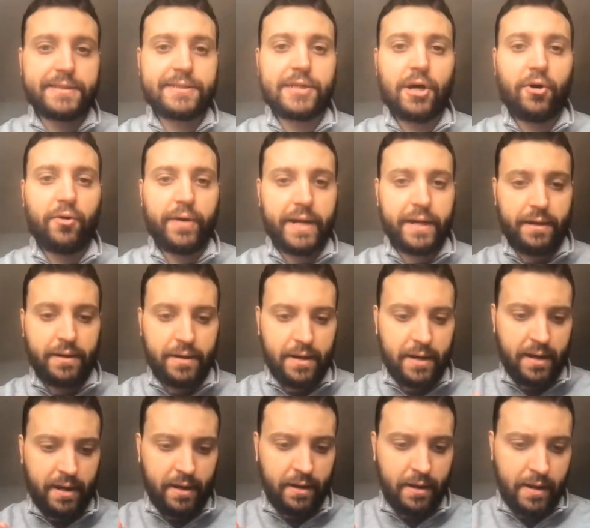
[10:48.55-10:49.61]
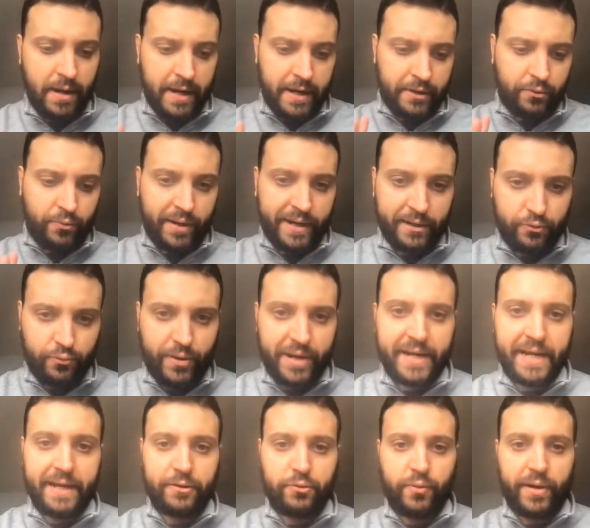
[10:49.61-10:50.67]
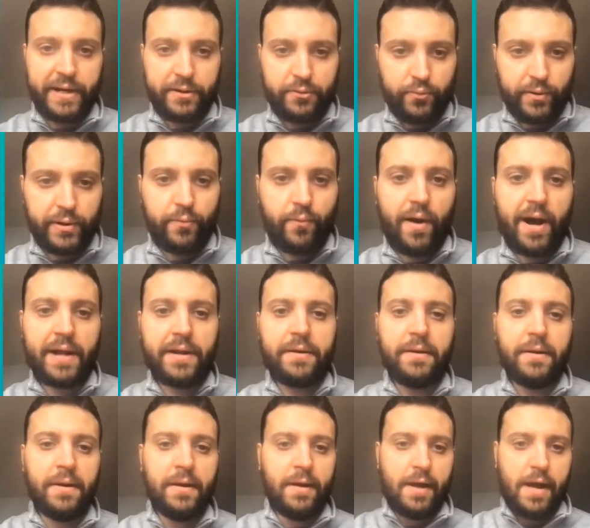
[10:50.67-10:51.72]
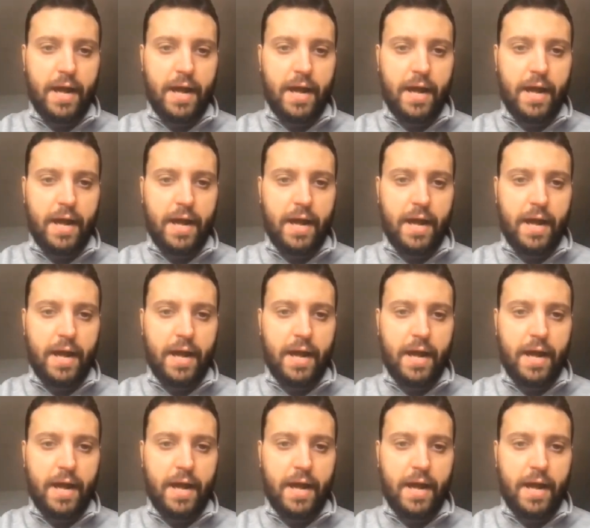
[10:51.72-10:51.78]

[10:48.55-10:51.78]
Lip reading: we saw in 2020 and 2021,